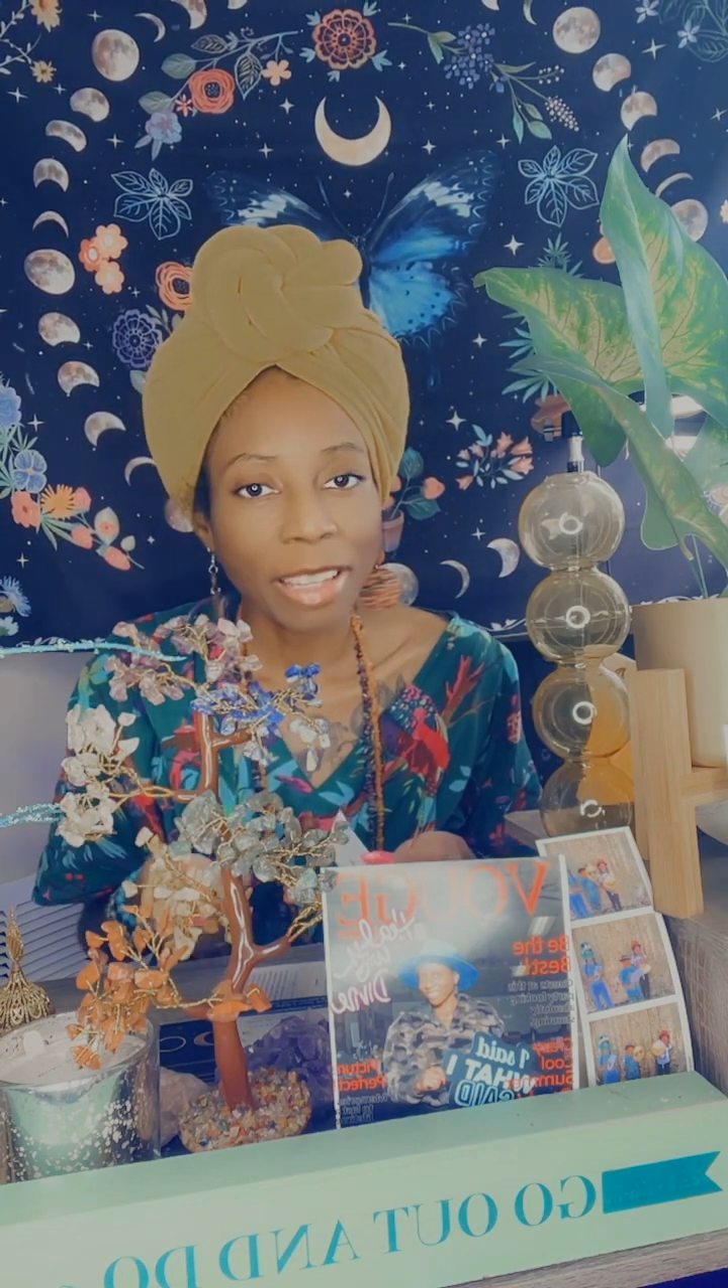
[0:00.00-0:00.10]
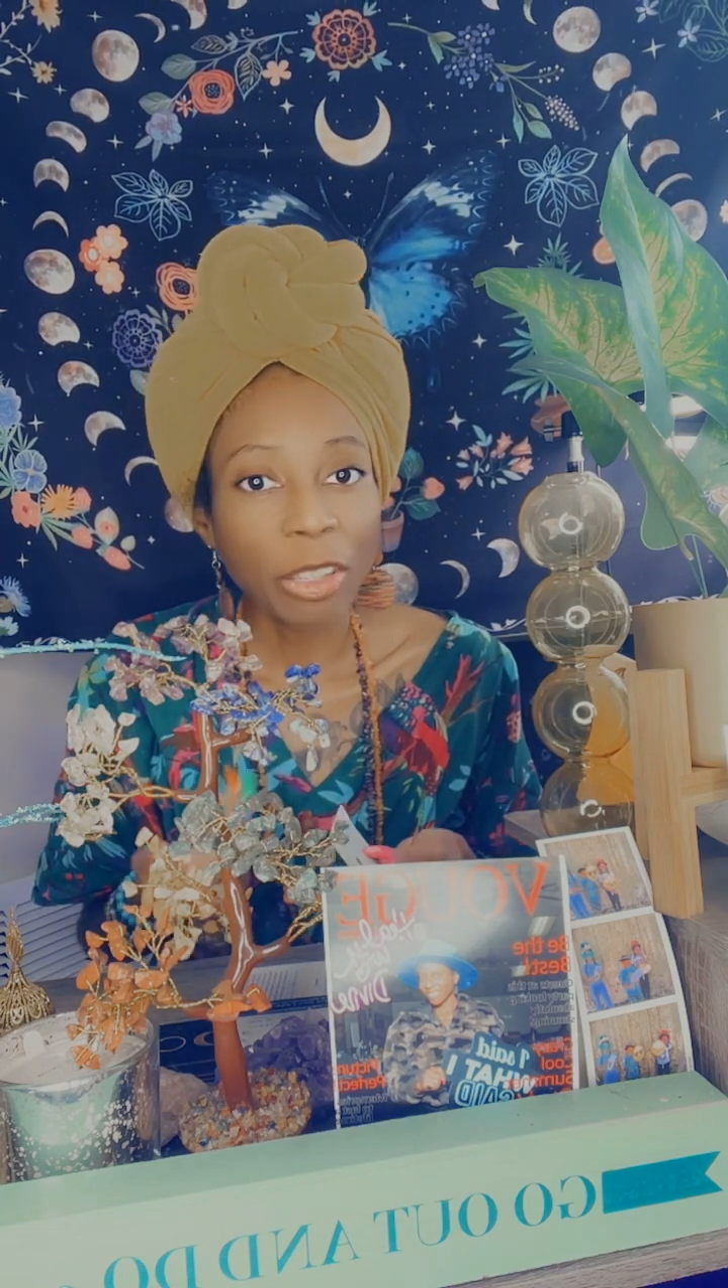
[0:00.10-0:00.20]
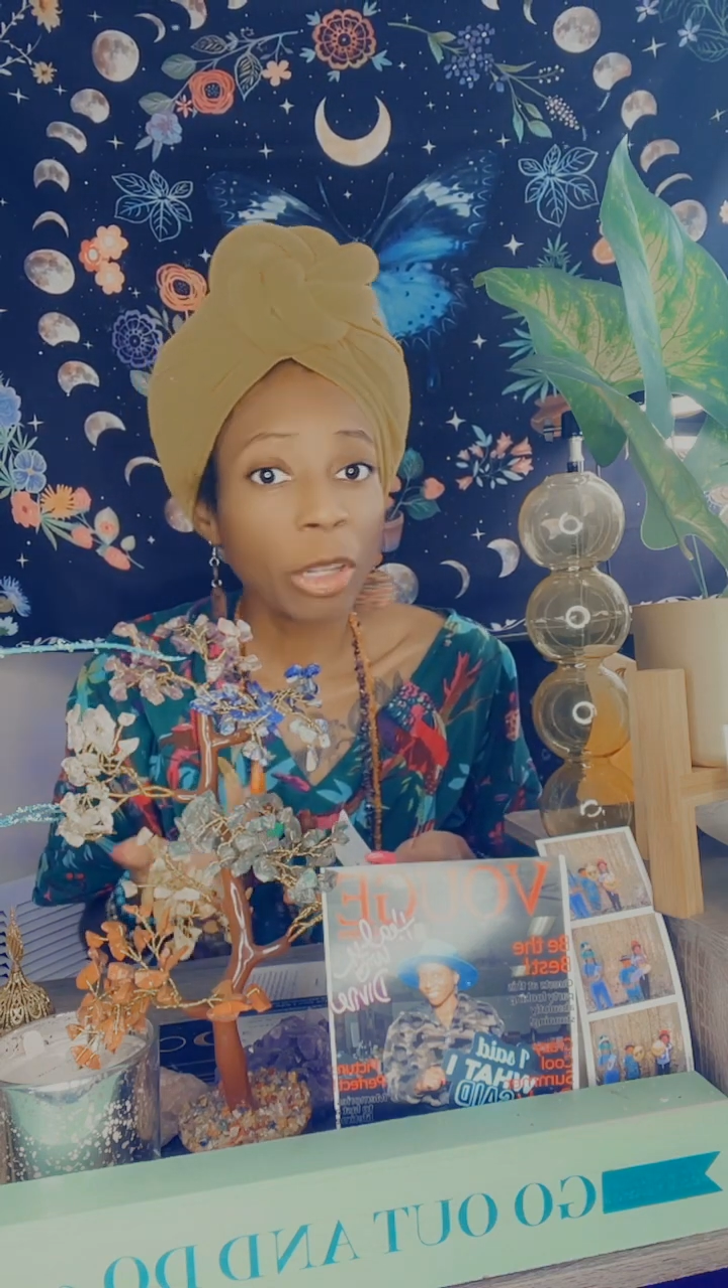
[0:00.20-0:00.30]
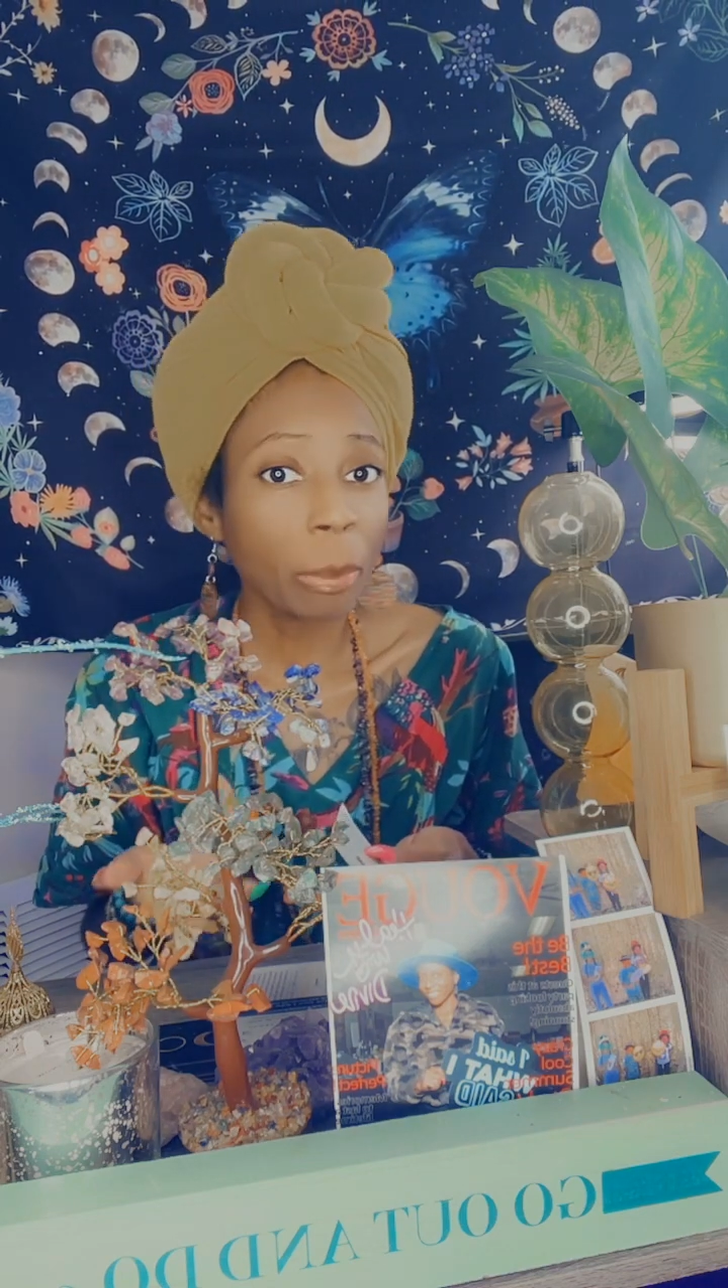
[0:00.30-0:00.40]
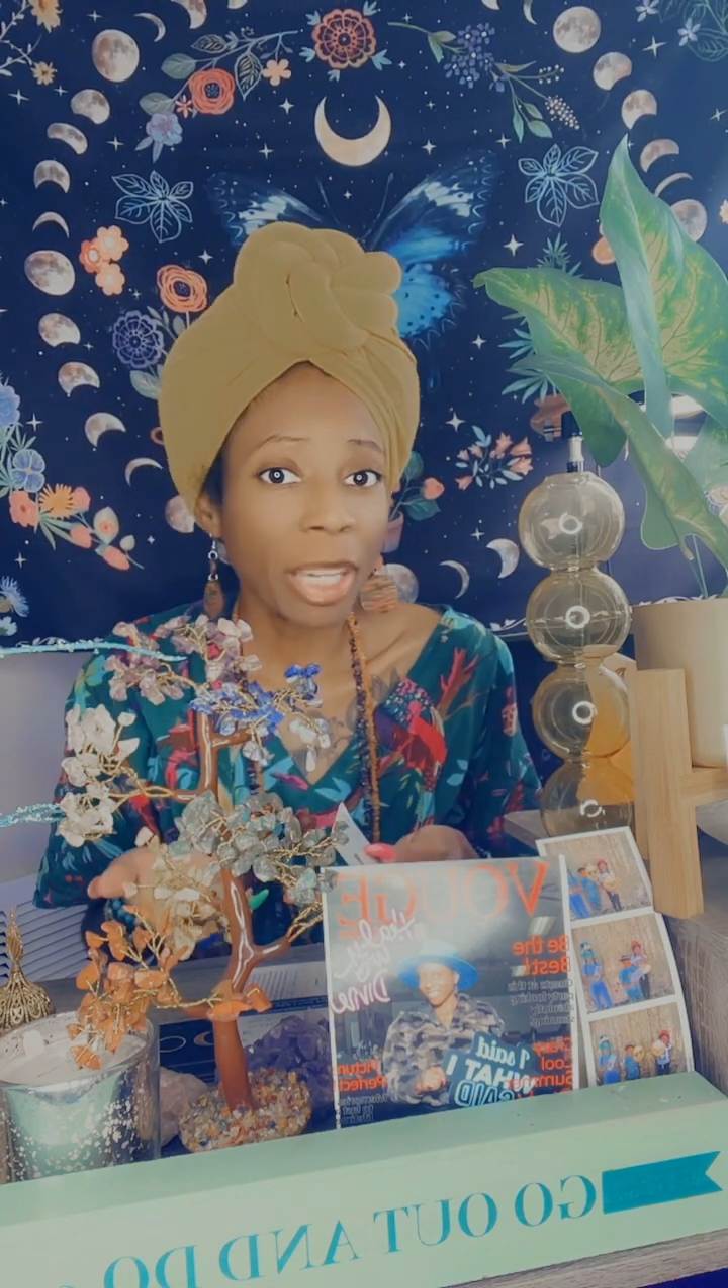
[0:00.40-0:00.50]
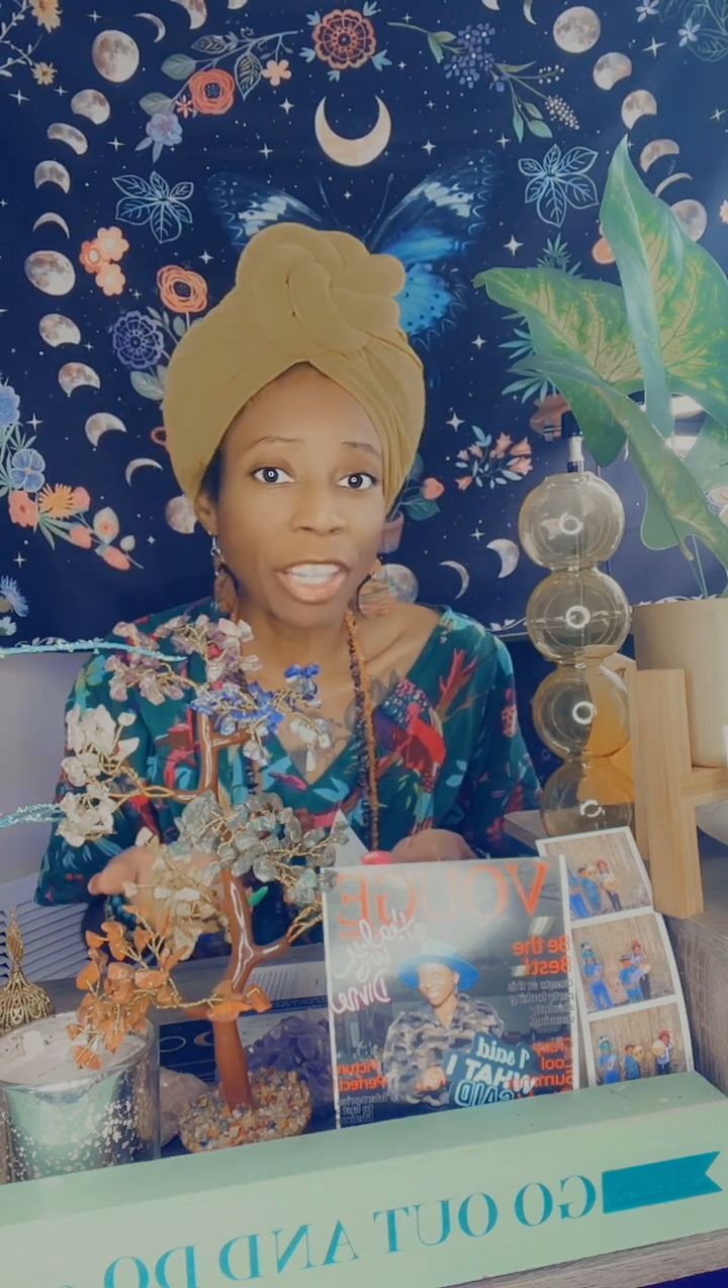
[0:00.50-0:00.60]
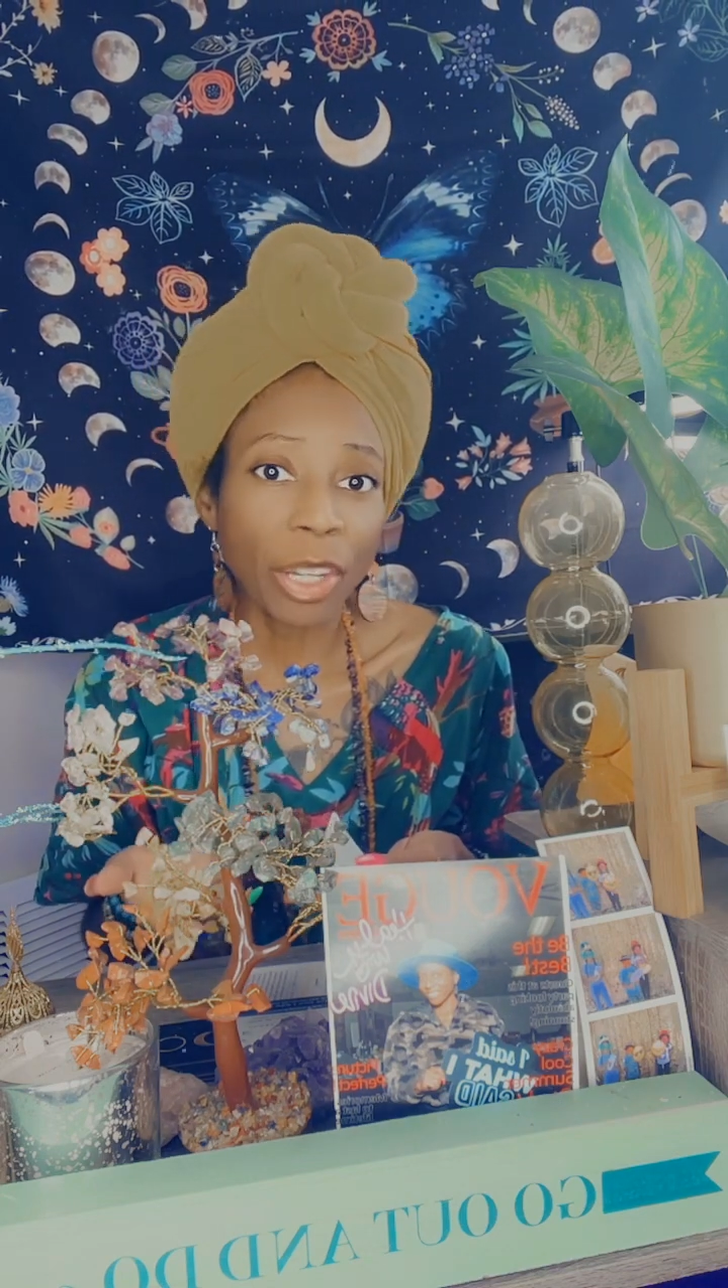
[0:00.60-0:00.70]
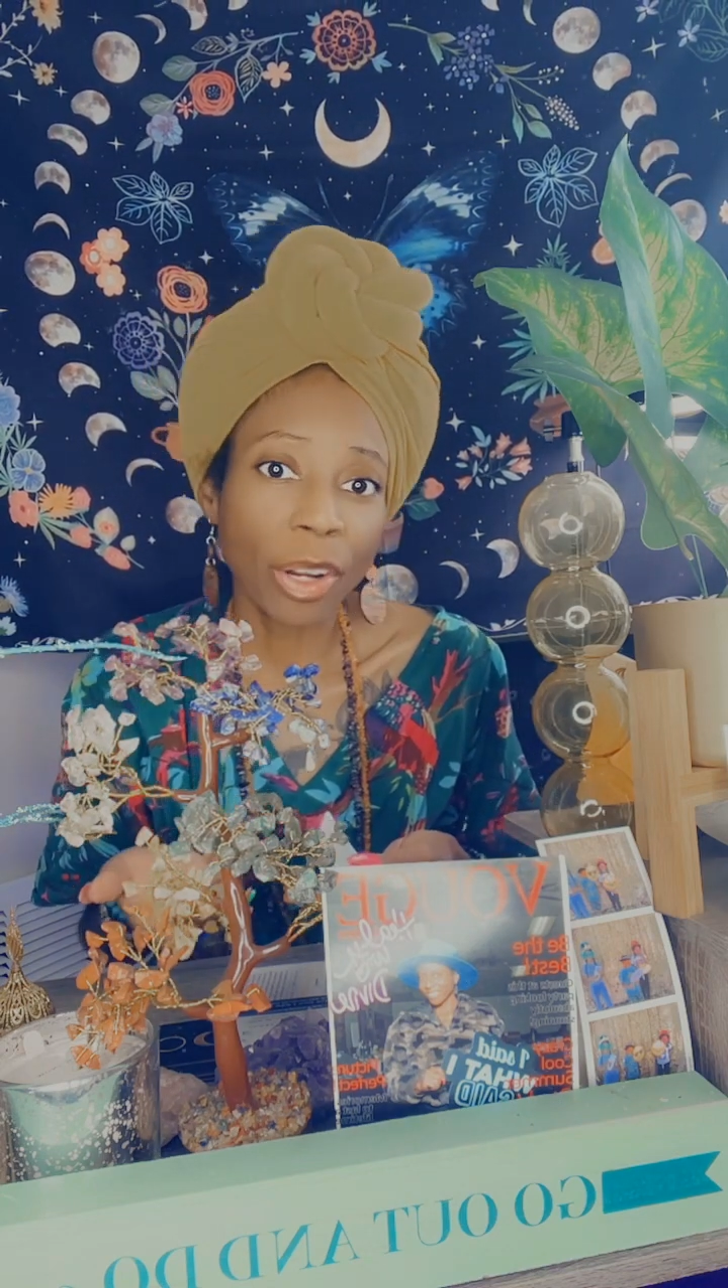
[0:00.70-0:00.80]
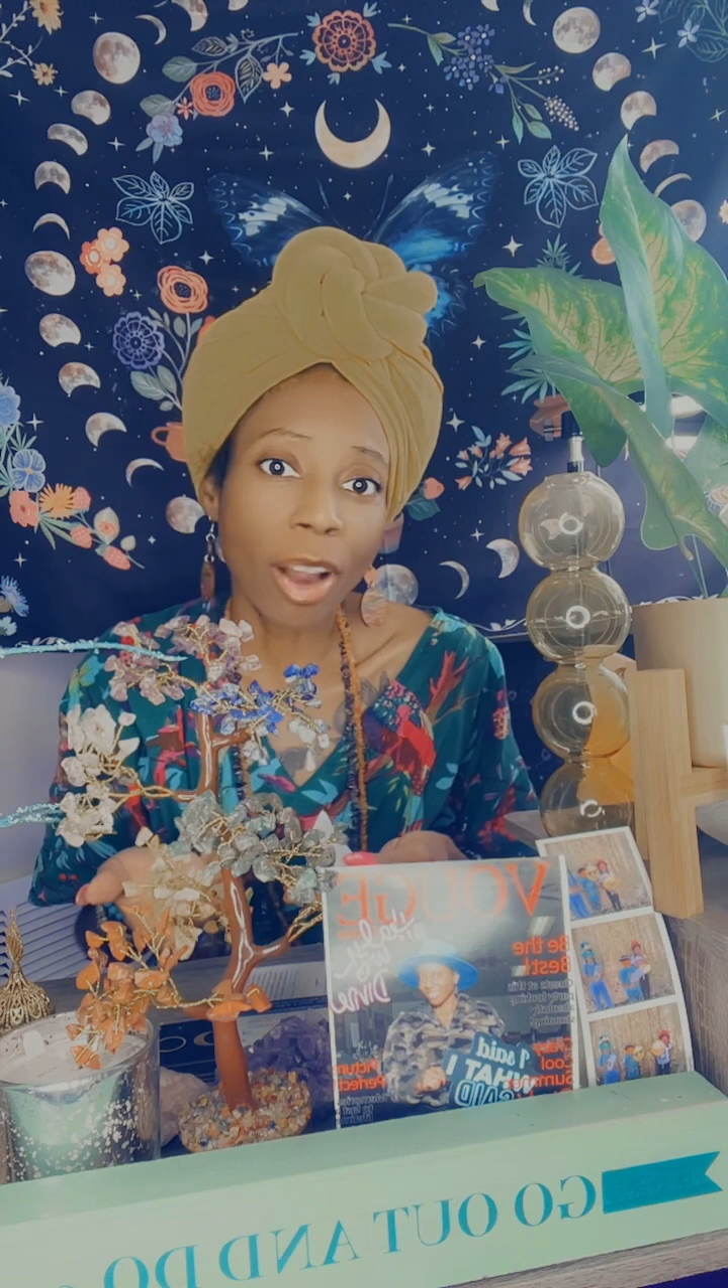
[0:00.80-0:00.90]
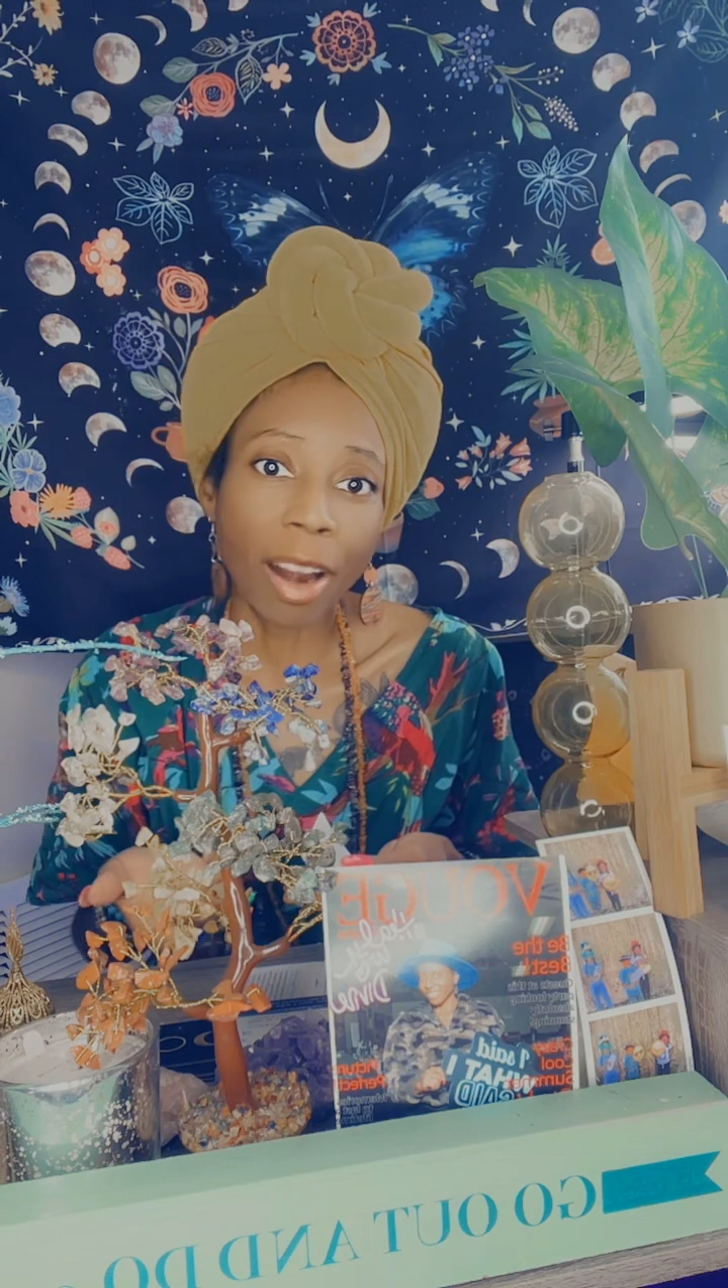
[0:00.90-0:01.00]
You could be in
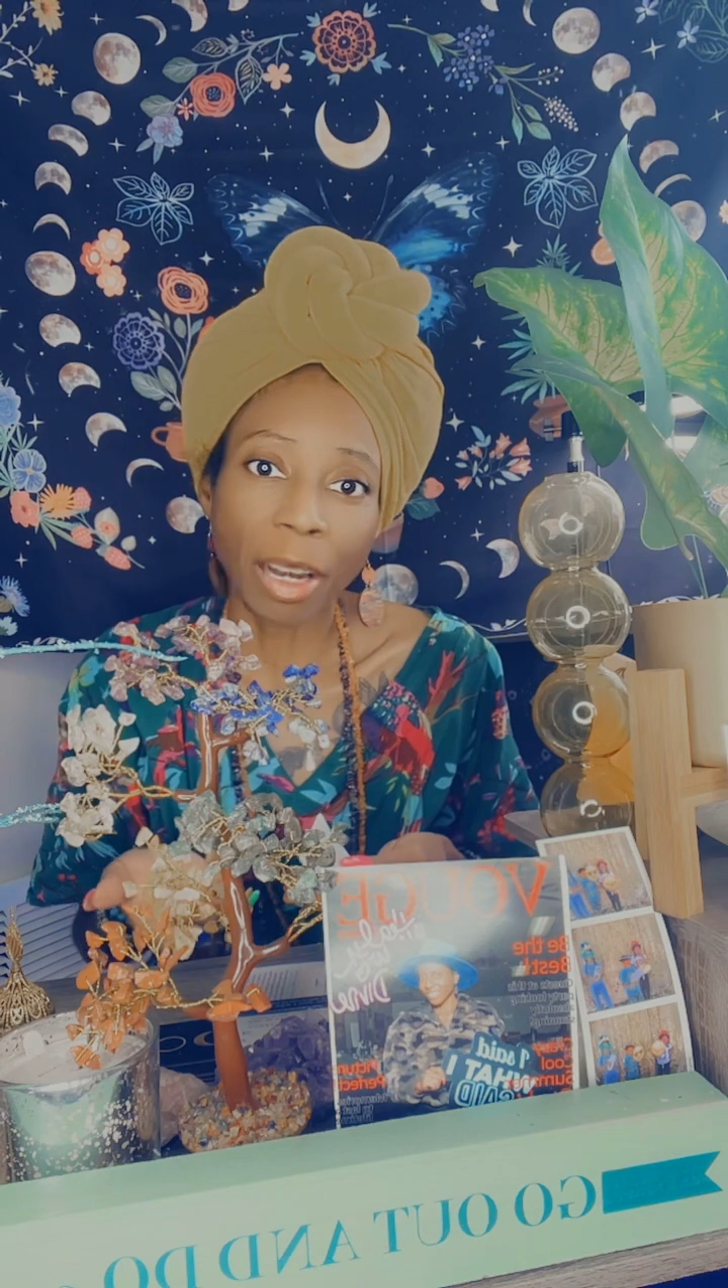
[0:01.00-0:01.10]
your car